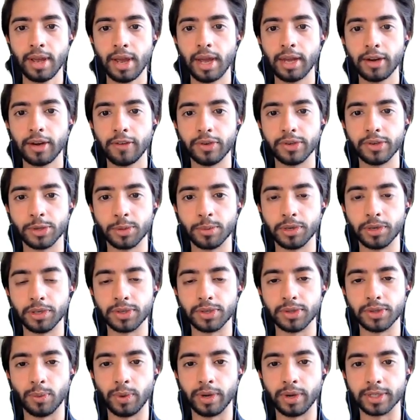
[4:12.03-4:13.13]
And if you zoom
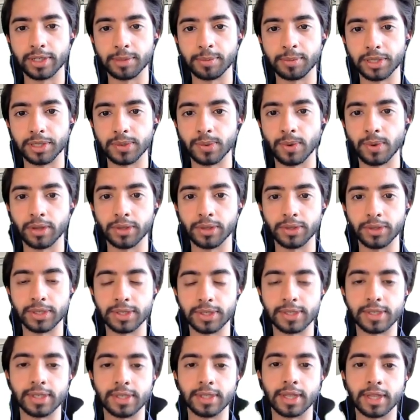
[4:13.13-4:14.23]
into the wingtip as well, you
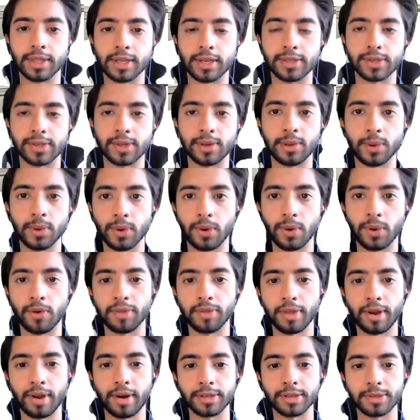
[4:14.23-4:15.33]
can see that there's the logo
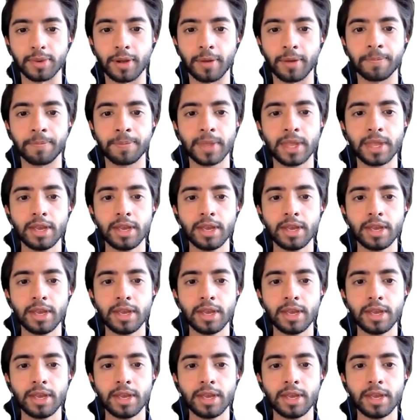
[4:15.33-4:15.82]
over there as well.